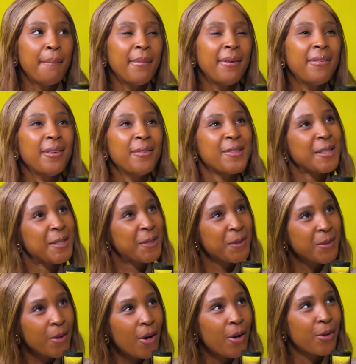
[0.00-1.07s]
My favorite
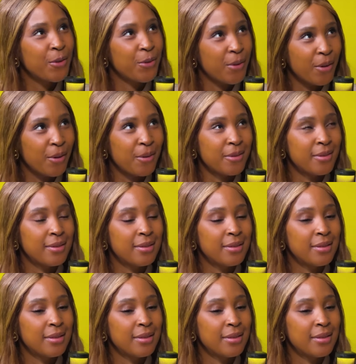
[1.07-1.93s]
song though.